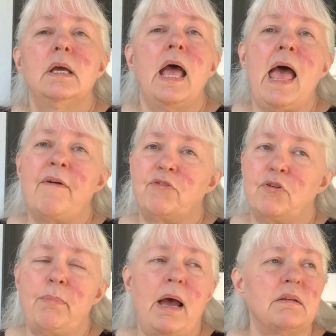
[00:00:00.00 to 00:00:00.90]
after
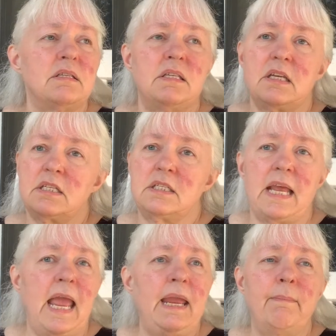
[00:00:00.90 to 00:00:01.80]
about 6 to
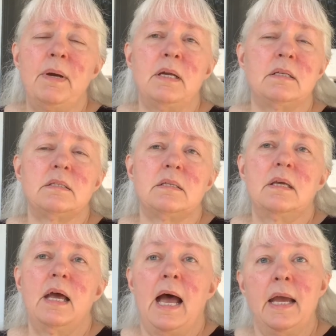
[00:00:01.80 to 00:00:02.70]
8 months,
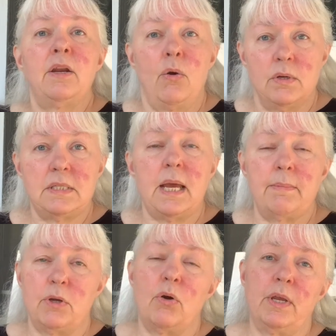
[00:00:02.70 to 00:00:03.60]
I know it's
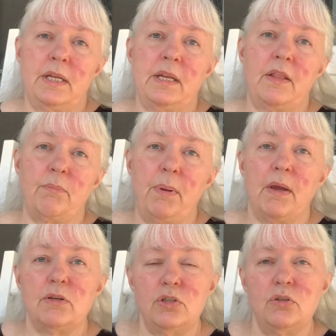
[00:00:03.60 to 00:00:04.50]
time to go get another
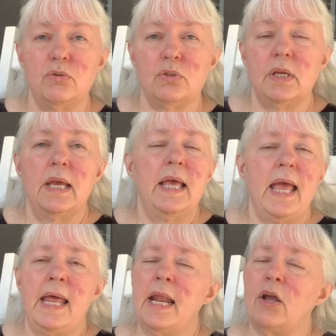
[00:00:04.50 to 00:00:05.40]
pair of shoes.
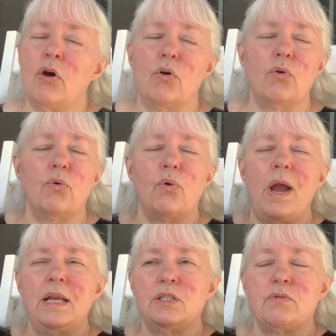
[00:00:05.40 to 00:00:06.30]
And I go
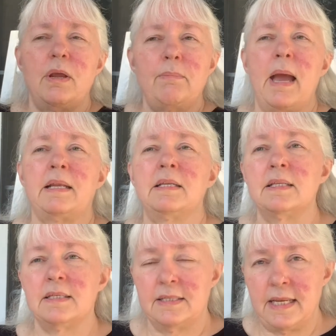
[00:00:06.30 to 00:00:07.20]
right straight back to
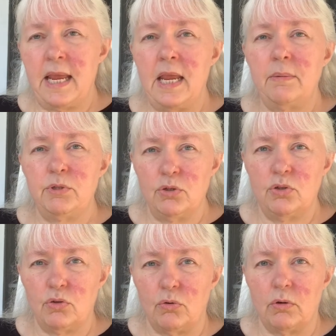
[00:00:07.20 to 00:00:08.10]
the same shoe
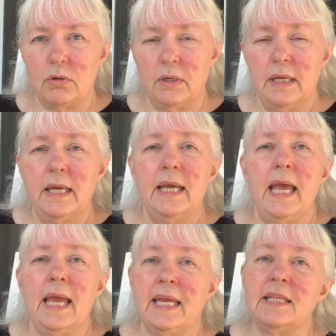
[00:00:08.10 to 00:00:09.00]
store
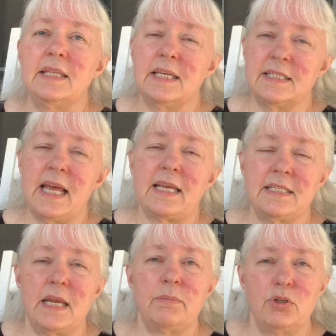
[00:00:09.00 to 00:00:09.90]
and get the exact
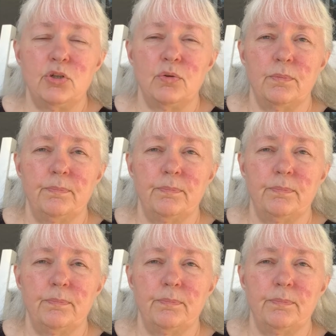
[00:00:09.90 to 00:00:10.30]
same shoe.